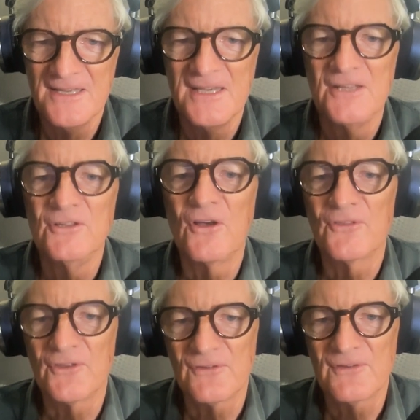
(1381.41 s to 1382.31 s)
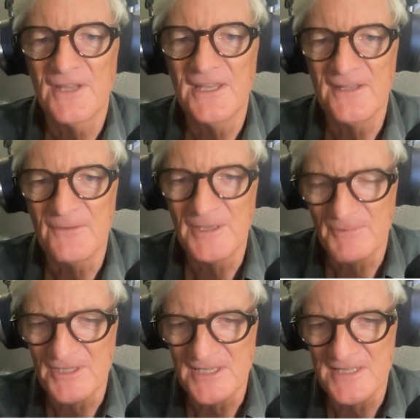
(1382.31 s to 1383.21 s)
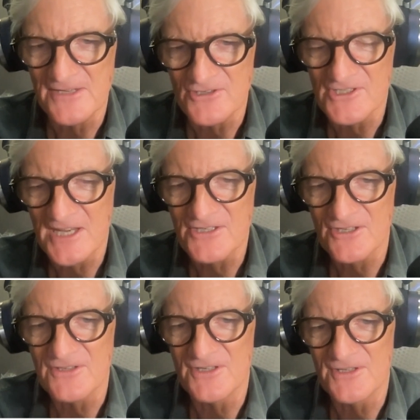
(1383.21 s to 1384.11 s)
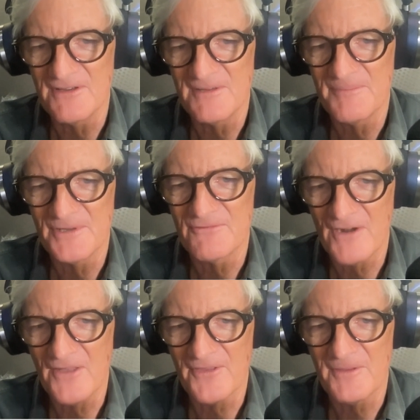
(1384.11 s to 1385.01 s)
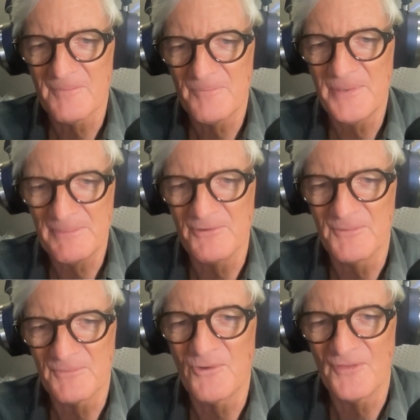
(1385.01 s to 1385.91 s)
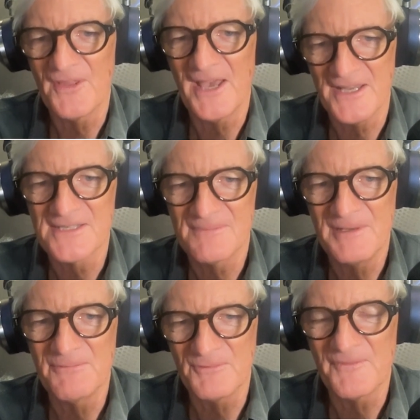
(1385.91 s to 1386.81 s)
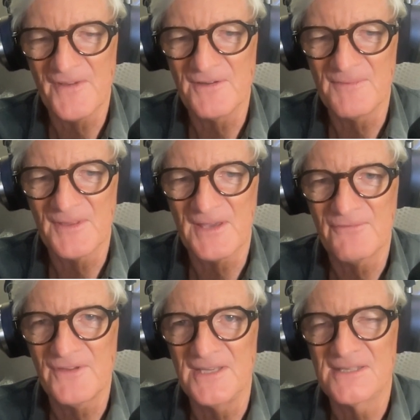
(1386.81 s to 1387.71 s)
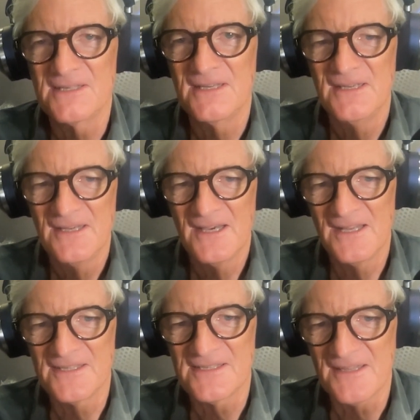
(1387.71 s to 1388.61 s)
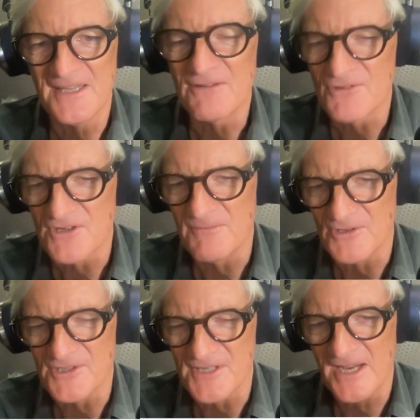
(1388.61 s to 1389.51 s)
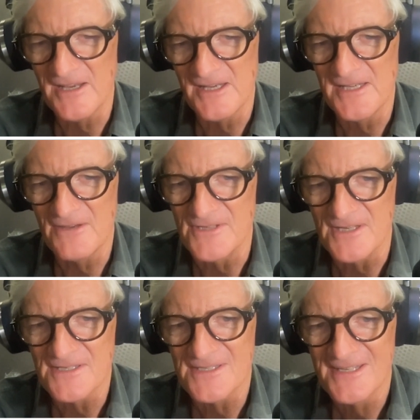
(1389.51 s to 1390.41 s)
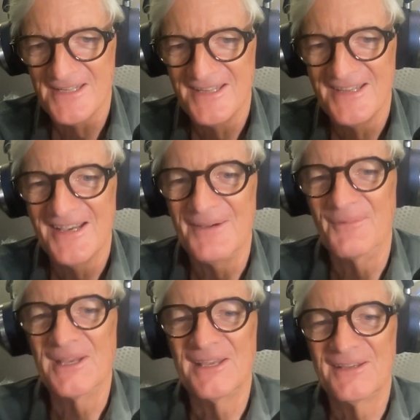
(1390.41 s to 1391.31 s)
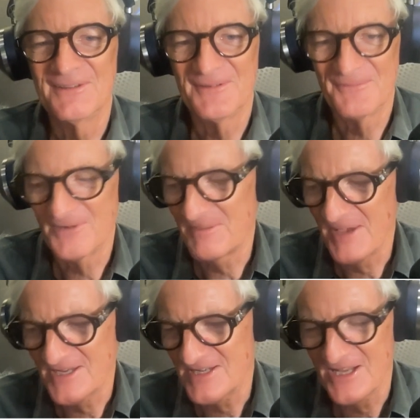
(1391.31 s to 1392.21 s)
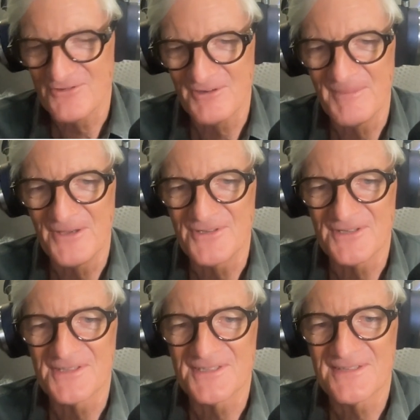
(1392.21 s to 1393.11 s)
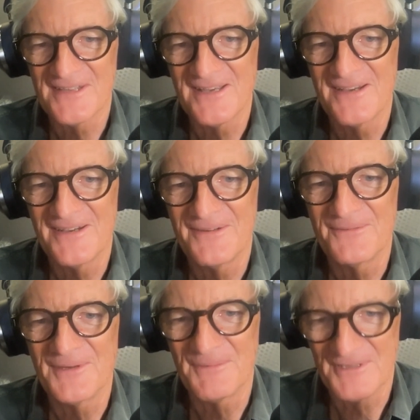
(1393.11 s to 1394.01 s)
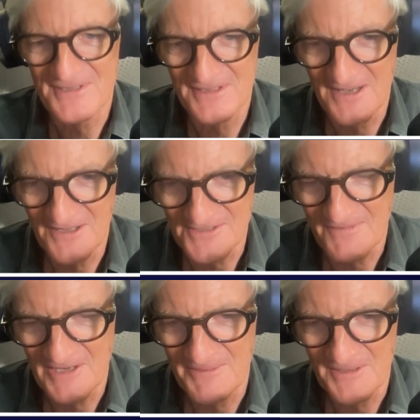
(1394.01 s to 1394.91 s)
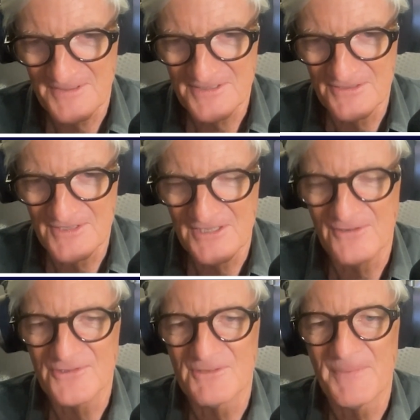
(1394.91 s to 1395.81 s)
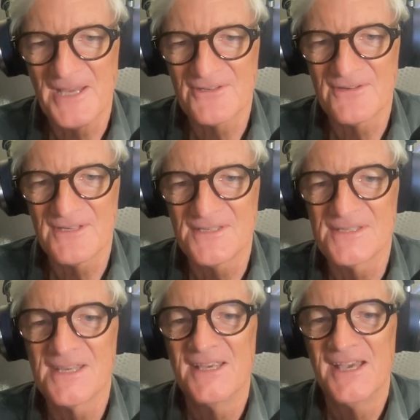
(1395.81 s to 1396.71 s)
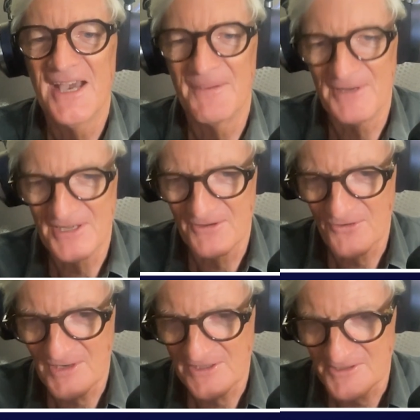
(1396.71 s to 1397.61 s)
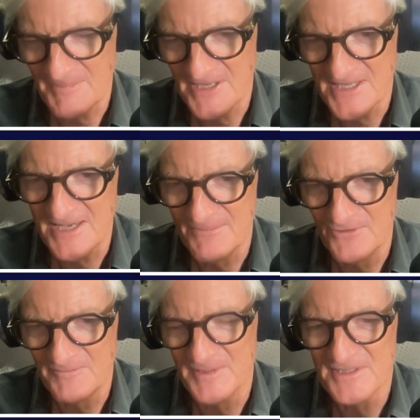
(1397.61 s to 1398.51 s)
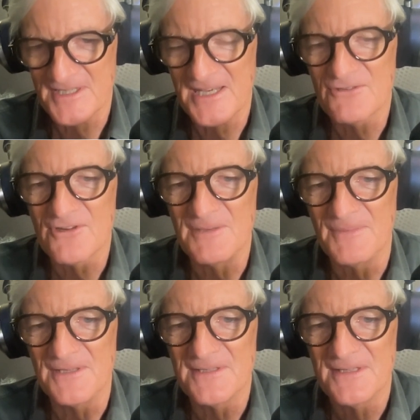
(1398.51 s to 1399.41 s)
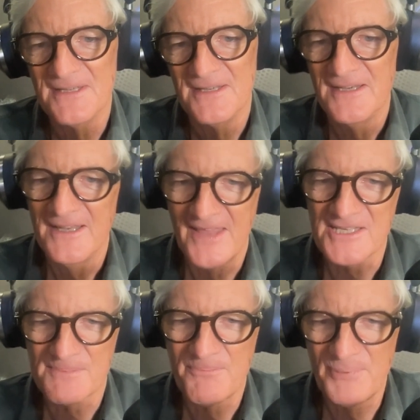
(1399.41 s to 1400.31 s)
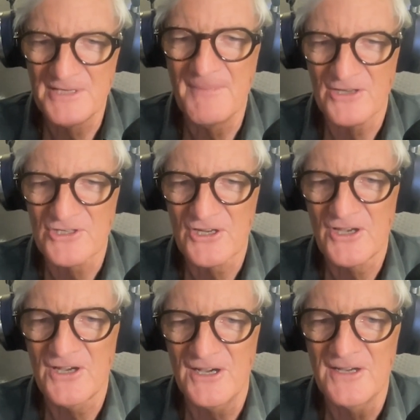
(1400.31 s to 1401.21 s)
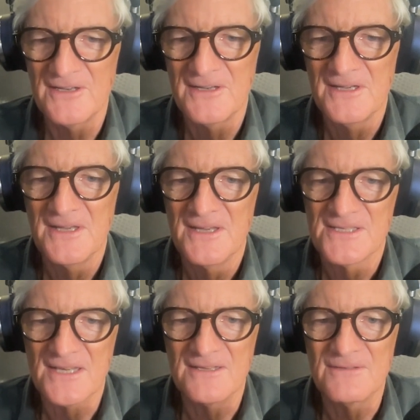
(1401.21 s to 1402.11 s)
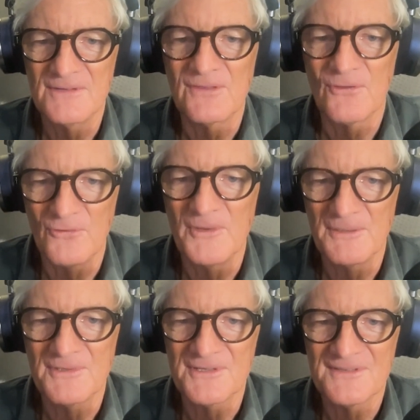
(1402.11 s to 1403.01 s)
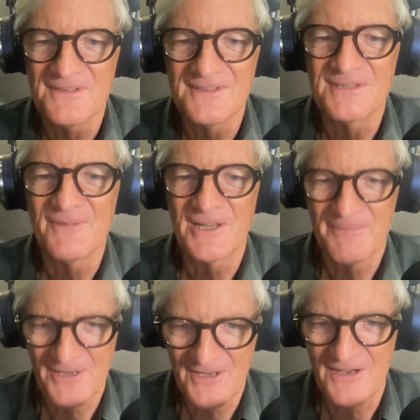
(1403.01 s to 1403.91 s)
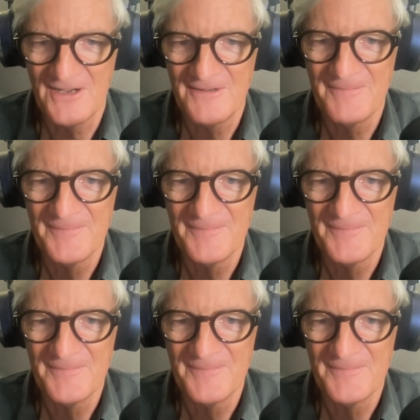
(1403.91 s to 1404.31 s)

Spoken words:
Not that it would need legislation to do it, but rather people would want that. People would vote with their feet. And the industry wasn't taking any notice. And we made electric motors. We are developing new technology batteries, and we know quite a lot about air movement and air treatment. And that's pretty much a car. So we thought we would develop a car.